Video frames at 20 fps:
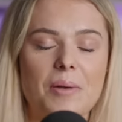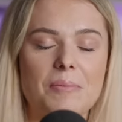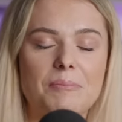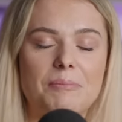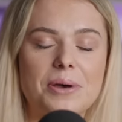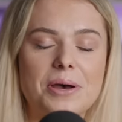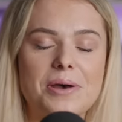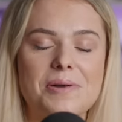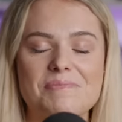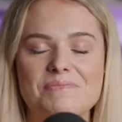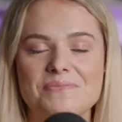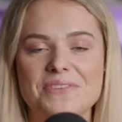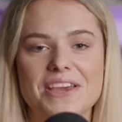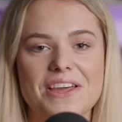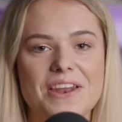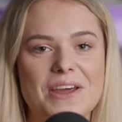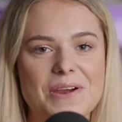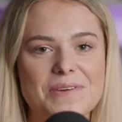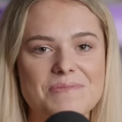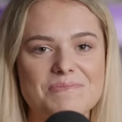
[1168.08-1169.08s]
but
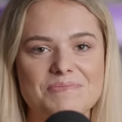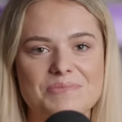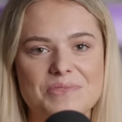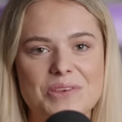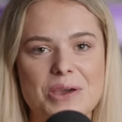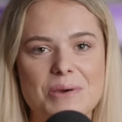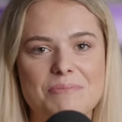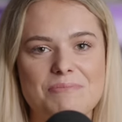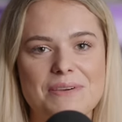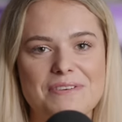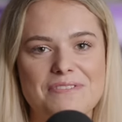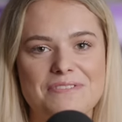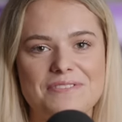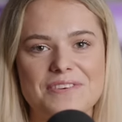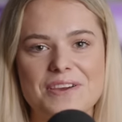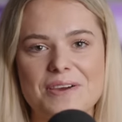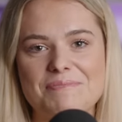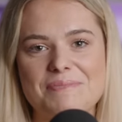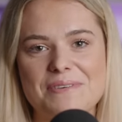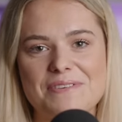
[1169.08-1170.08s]
you know, could be
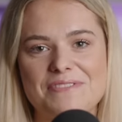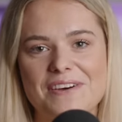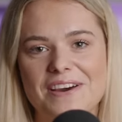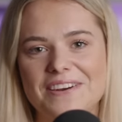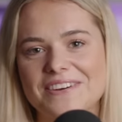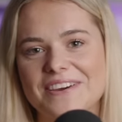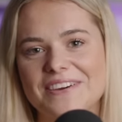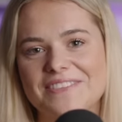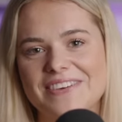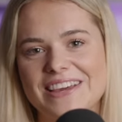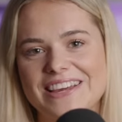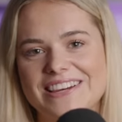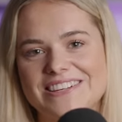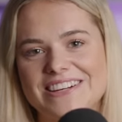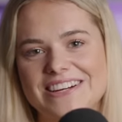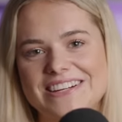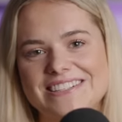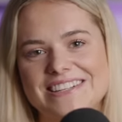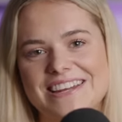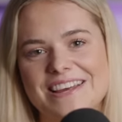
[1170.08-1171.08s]
fun, could be
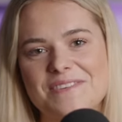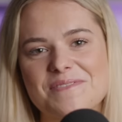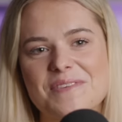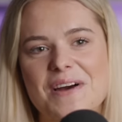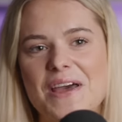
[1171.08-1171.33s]
interesting.